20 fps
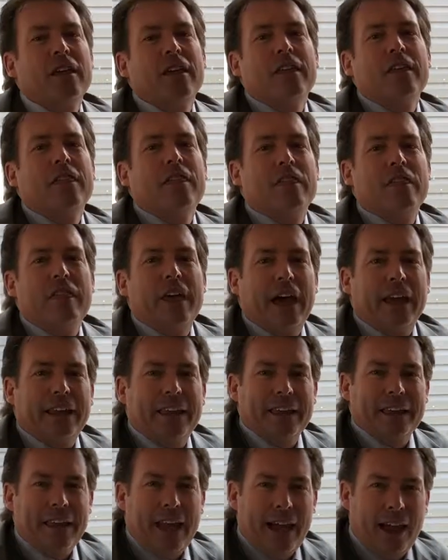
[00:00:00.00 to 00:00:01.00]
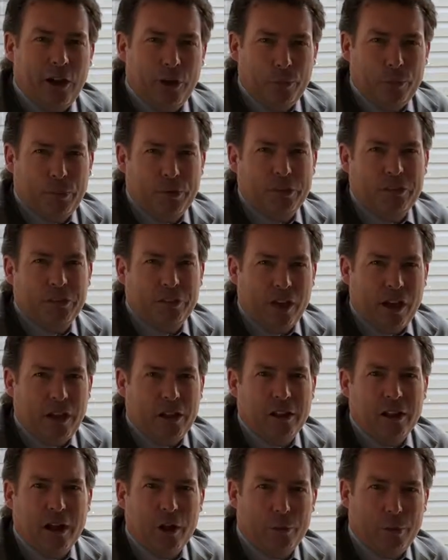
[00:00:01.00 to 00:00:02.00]
that can help
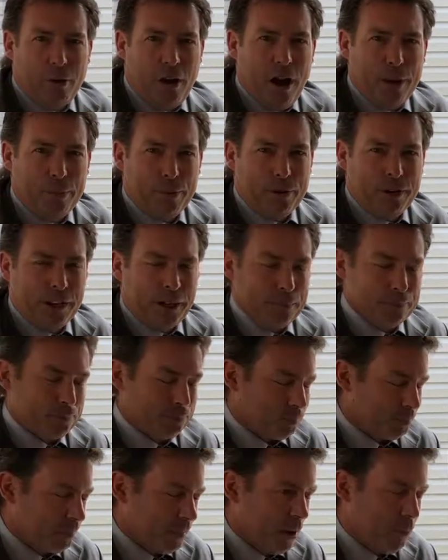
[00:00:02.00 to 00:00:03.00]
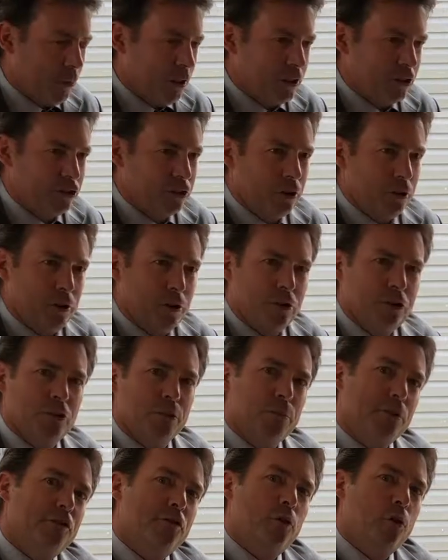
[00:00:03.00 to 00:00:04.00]
sell a property. I want to show you
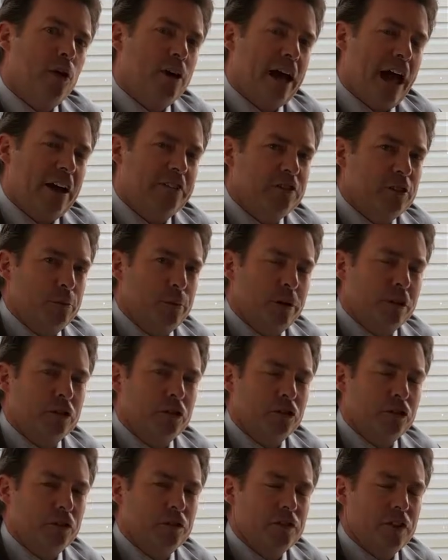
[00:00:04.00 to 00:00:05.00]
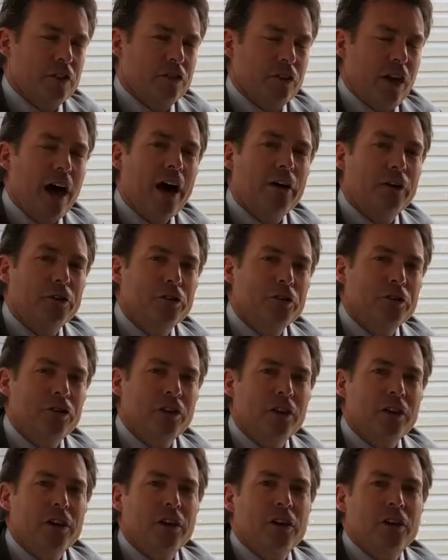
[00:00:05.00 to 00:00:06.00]
some before and after pictures of this
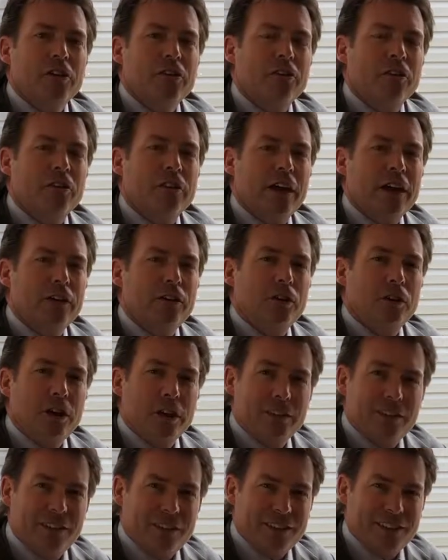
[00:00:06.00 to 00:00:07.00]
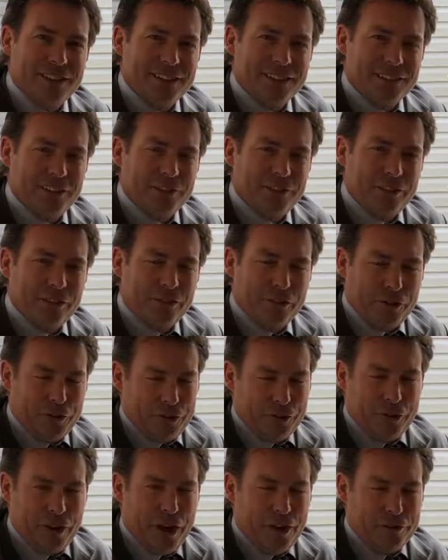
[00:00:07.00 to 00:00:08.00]
house so that you can see the difference
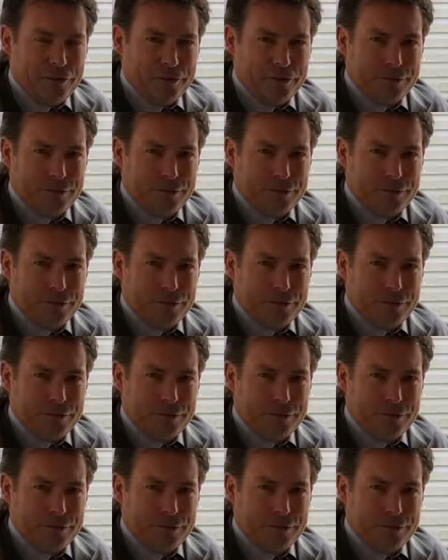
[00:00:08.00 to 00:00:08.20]
yourself.